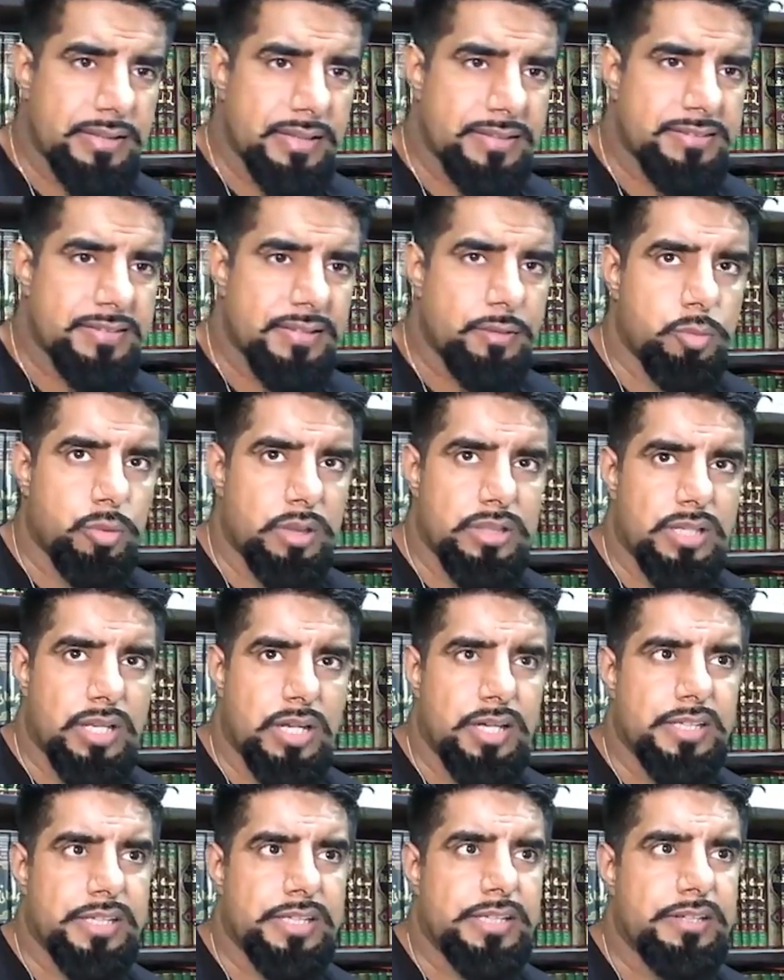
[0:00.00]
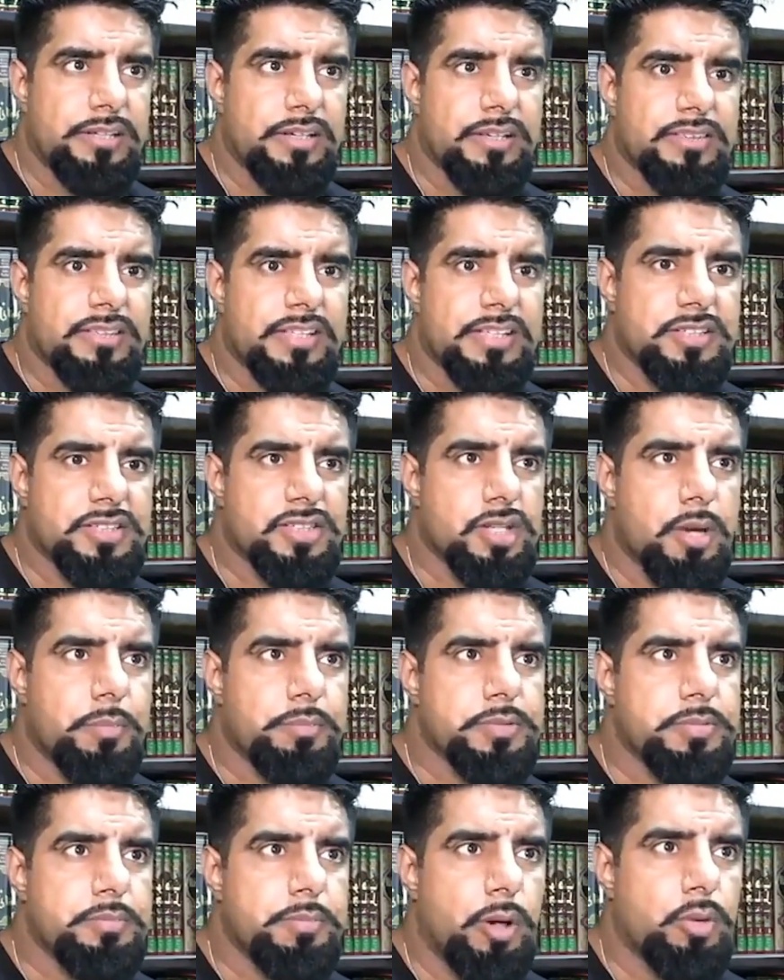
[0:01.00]
They said, Wallahi, nothing
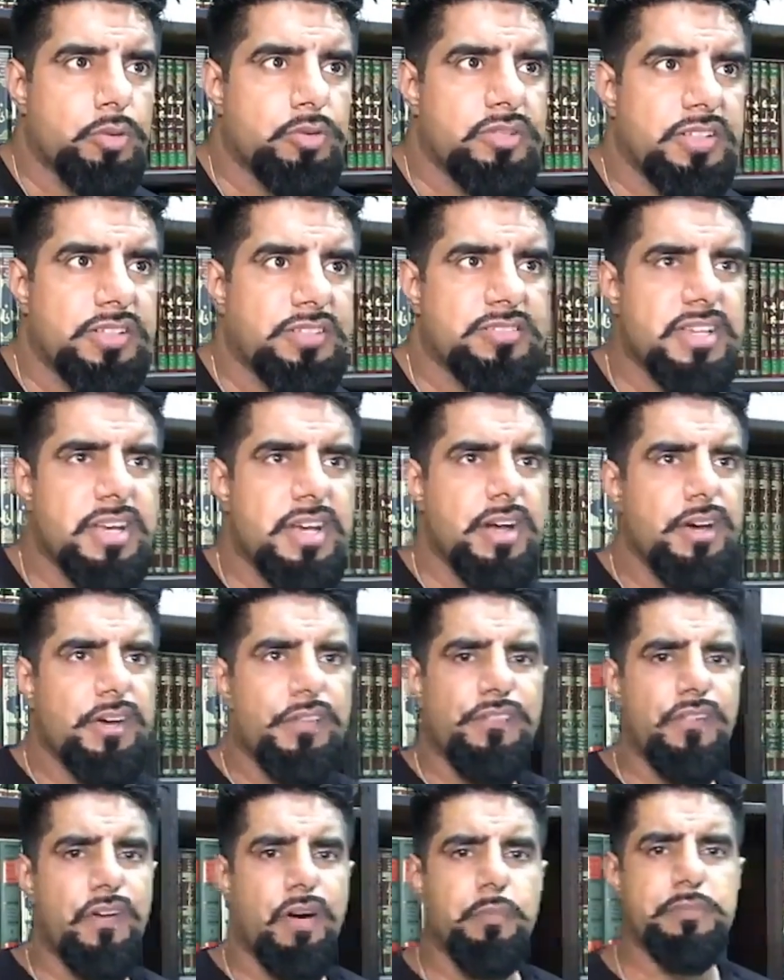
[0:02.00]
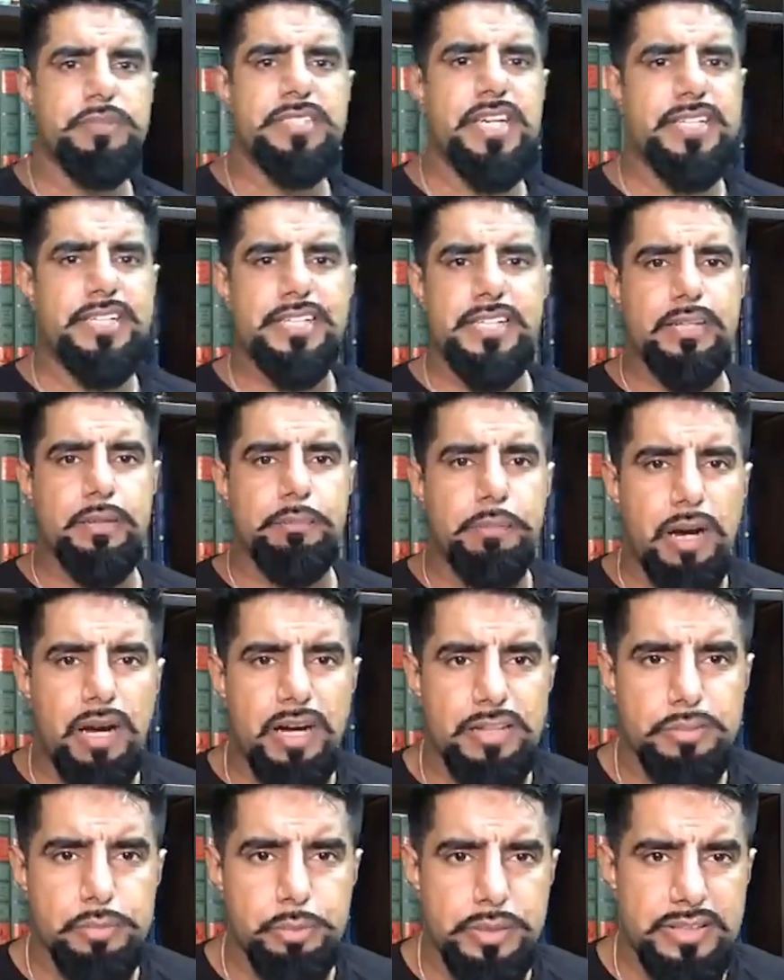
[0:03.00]
stops Moses from taking a
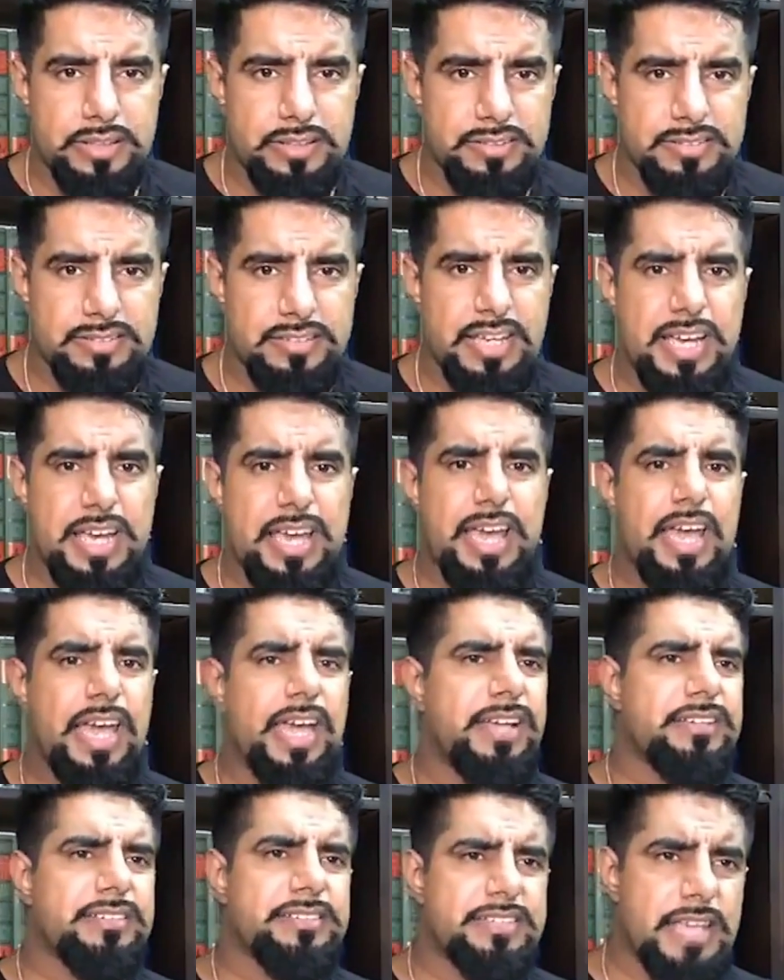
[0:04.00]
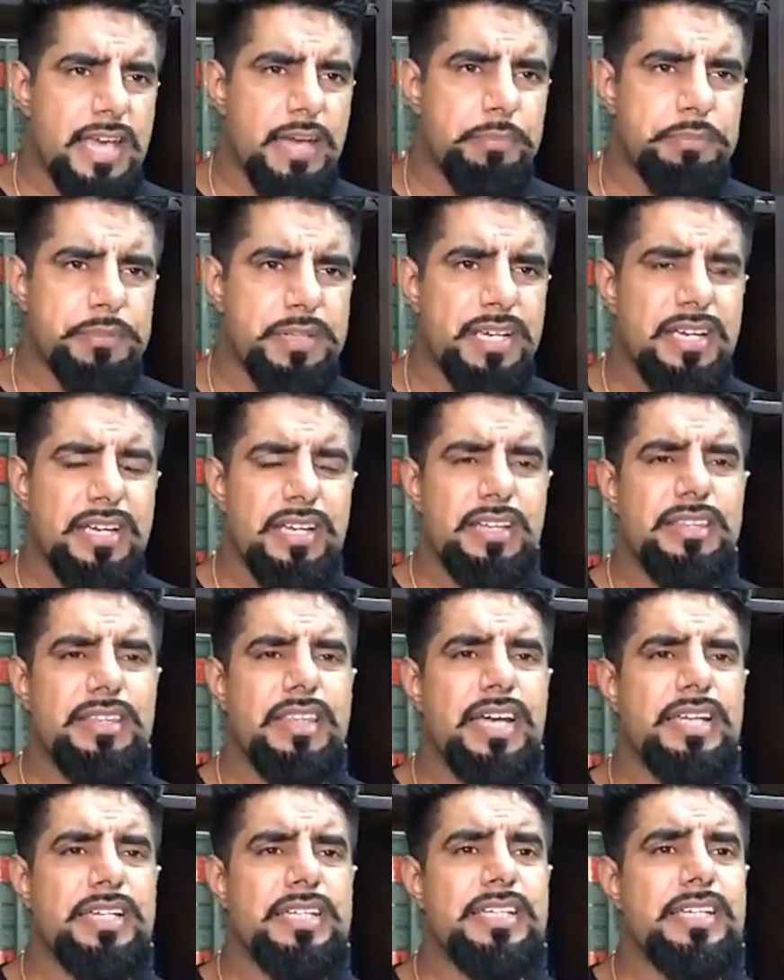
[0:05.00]
bath with us except
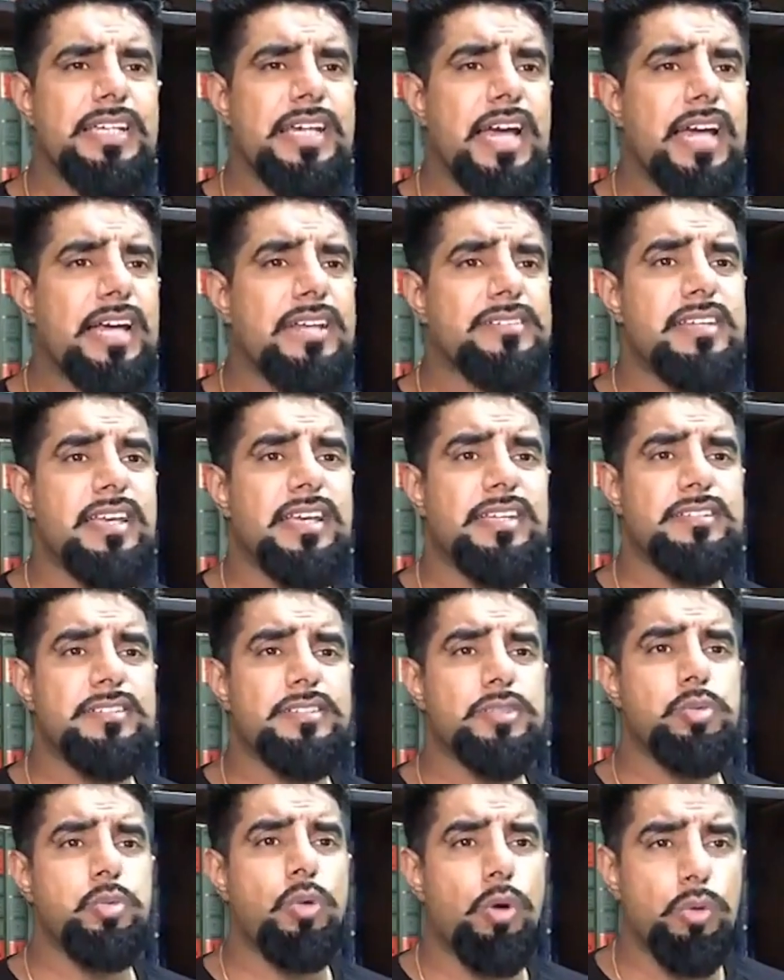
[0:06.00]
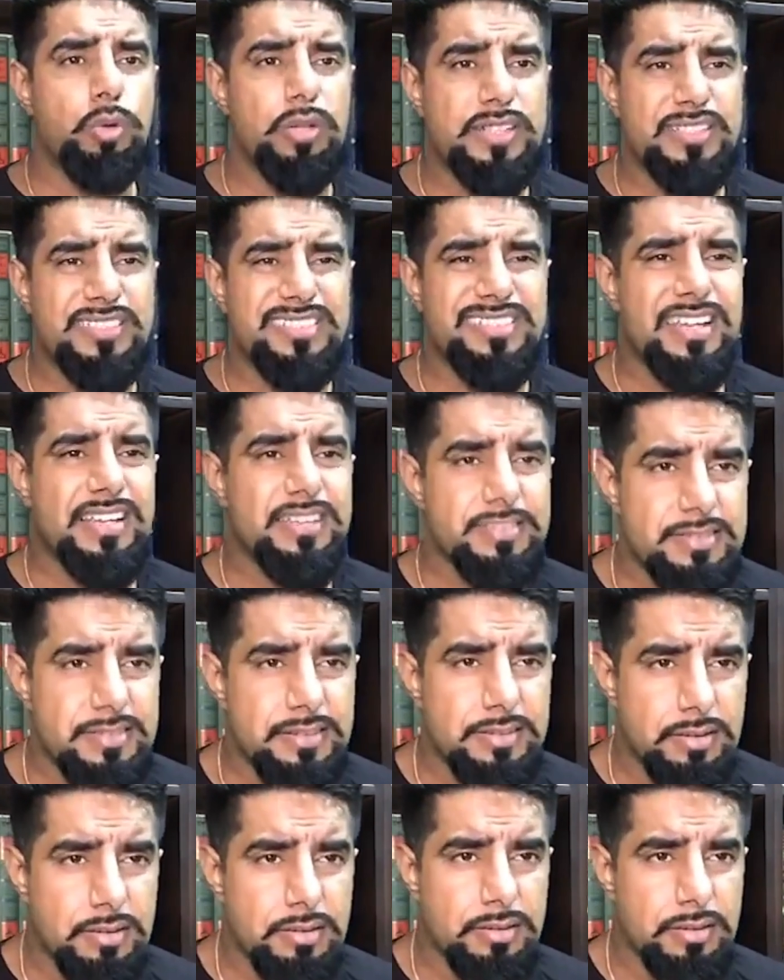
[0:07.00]
that he has a swollen
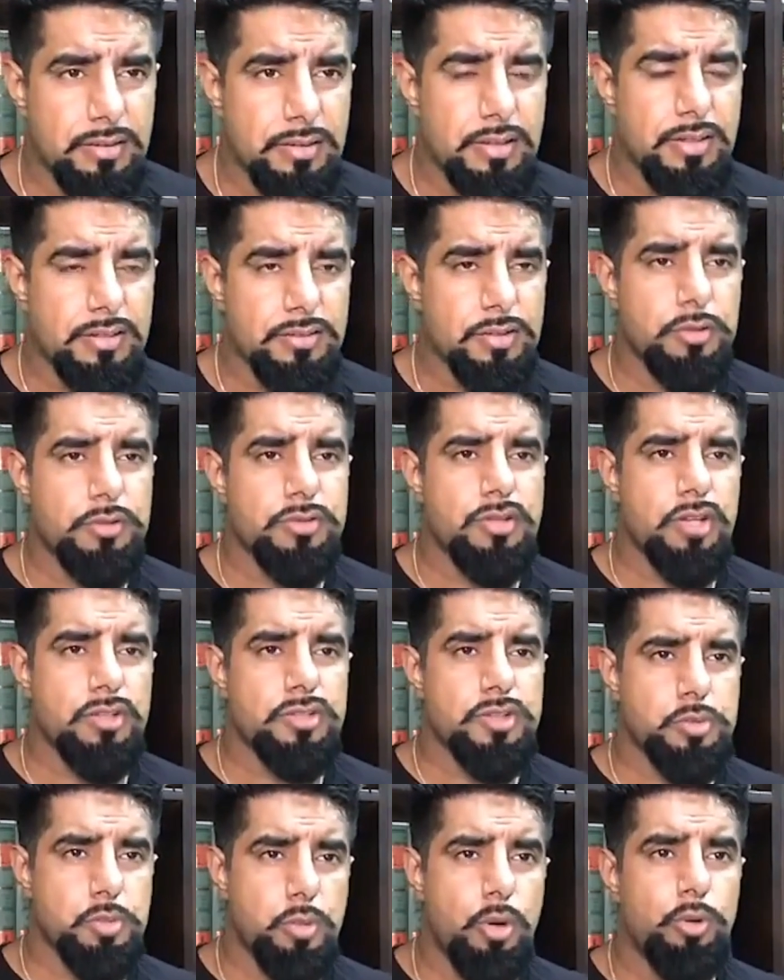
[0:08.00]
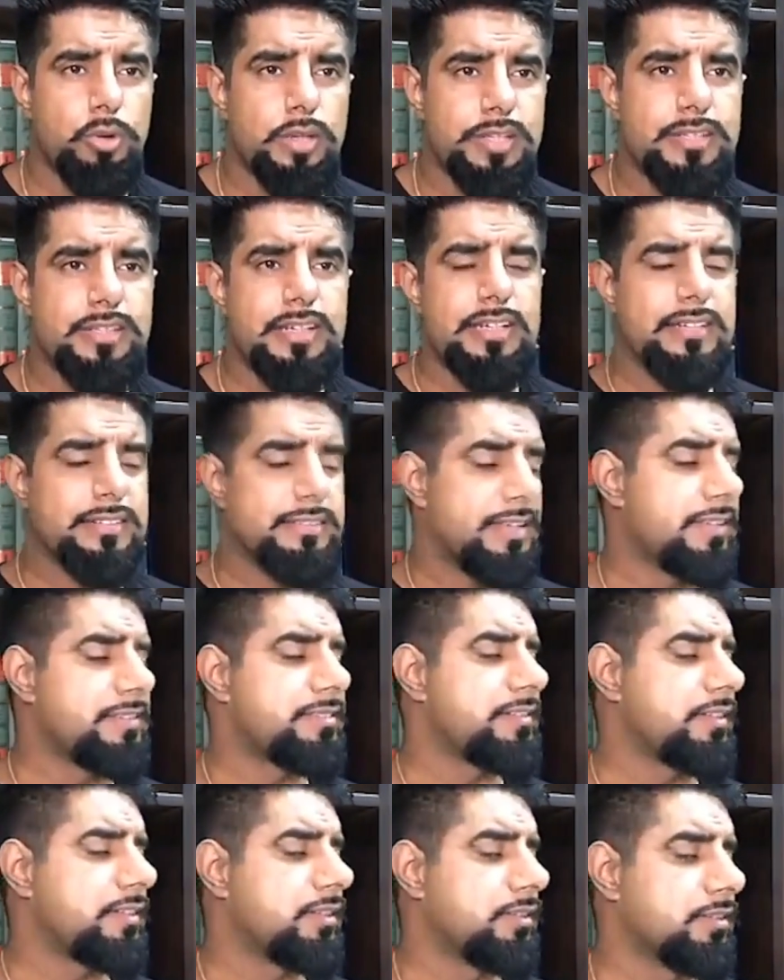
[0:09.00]
testicle. So he's got swollen
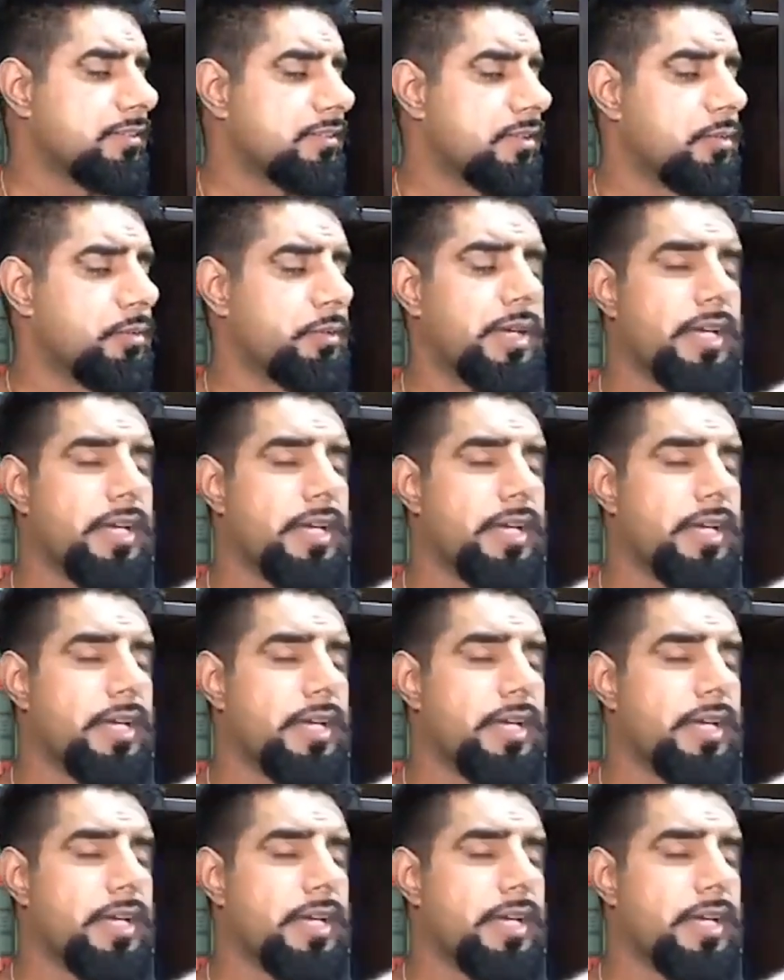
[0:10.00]
testicles.